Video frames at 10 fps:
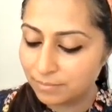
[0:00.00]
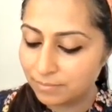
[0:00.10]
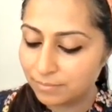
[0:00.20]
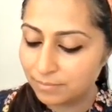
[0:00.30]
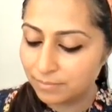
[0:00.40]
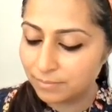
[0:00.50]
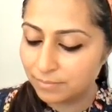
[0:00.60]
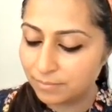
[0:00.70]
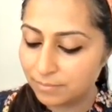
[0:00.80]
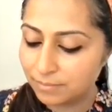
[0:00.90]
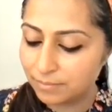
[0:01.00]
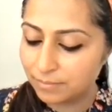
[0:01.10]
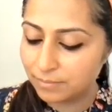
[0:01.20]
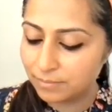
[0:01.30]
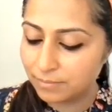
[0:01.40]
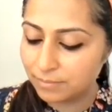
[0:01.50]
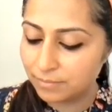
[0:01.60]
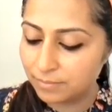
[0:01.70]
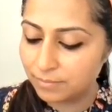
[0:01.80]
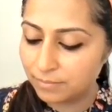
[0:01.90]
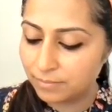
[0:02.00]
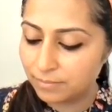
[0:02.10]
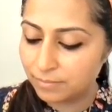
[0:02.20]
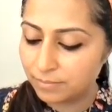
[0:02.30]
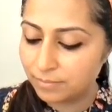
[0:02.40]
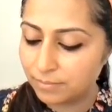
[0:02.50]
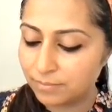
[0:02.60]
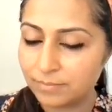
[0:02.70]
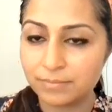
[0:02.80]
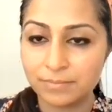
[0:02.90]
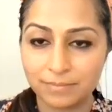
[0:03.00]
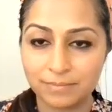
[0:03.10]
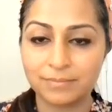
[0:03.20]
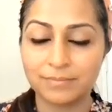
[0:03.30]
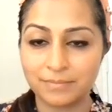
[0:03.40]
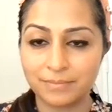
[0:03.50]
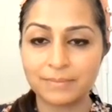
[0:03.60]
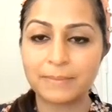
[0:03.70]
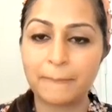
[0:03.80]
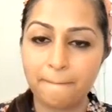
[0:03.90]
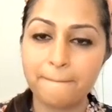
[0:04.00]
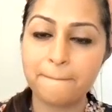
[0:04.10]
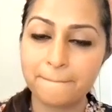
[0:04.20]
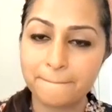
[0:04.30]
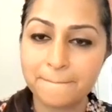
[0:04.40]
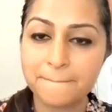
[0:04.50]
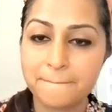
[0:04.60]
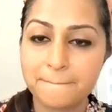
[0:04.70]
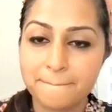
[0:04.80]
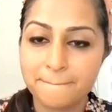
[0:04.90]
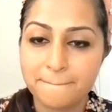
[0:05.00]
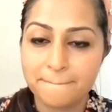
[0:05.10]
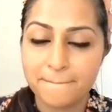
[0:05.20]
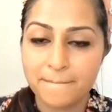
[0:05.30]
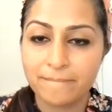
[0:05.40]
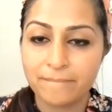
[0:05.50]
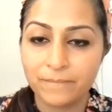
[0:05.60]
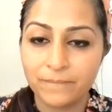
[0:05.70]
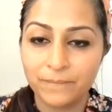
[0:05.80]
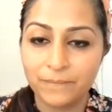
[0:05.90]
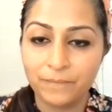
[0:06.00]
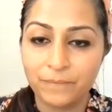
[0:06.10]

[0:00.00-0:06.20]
(not speaking)